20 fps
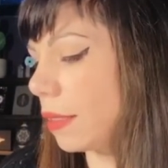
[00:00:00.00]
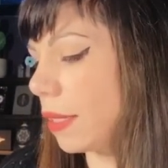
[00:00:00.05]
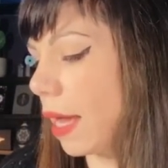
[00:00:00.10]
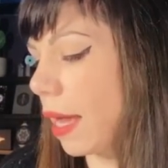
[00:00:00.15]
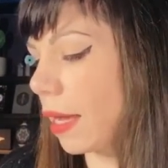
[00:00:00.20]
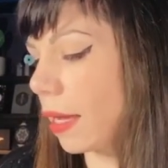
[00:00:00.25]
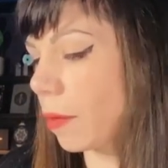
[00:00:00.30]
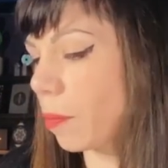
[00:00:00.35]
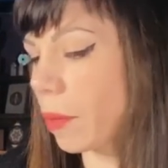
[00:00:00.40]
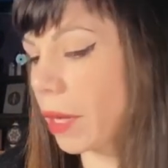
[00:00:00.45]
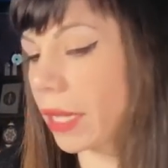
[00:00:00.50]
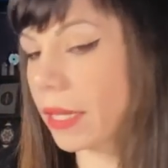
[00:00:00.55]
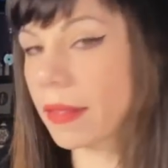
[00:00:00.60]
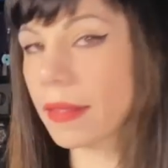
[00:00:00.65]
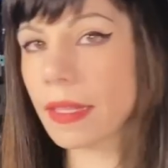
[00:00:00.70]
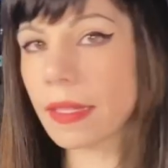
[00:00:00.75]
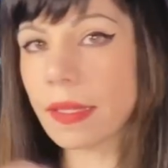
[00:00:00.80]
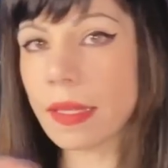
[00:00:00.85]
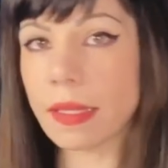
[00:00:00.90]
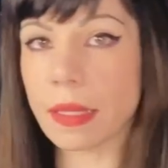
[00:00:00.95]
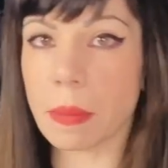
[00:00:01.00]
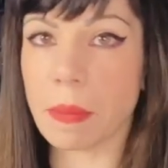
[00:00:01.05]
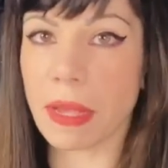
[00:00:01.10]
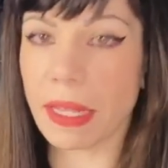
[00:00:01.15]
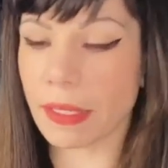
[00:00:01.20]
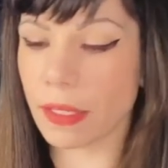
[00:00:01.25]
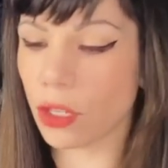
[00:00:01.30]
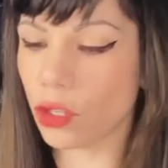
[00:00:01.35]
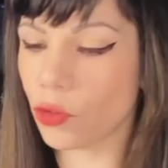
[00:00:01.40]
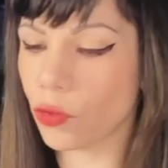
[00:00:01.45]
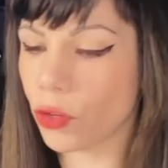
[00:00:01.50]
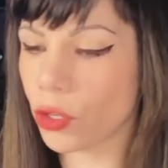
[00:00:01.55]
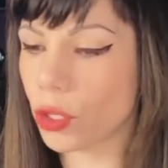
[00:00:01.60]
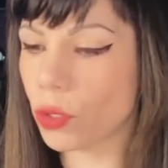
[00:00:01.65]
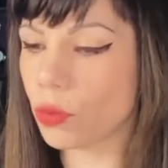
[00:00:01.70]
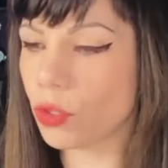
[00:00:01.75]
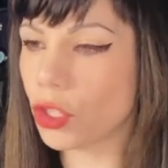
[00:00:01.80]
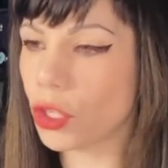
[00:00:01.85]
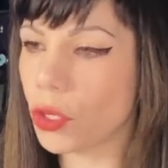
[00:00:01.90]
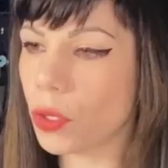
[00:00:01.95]
deck, but this is a message for
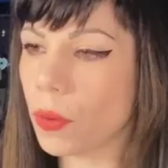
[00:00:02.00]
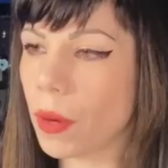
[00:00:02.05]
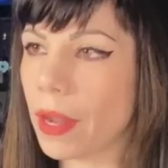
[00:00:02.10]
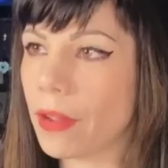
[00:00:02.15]
you too.